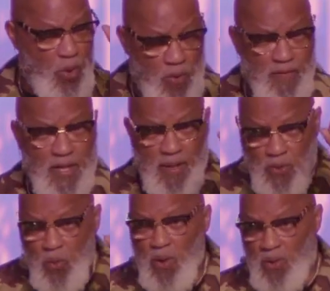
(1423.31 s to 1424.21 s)

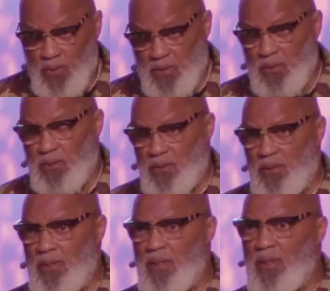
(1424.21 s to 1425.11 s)
Overcome the world.
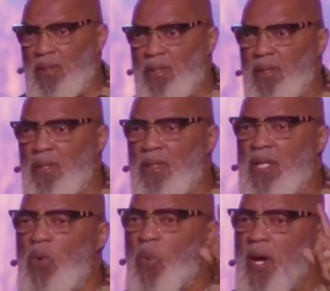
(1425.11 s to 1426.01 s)

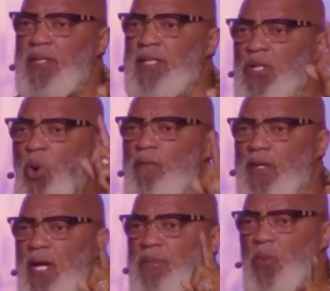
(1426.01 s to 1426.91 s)
Now, where did he
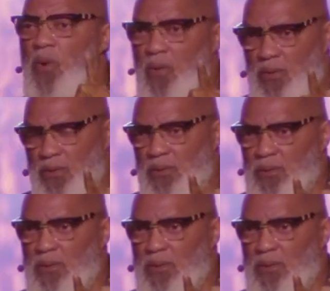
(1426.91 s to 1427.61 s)
overcome the world?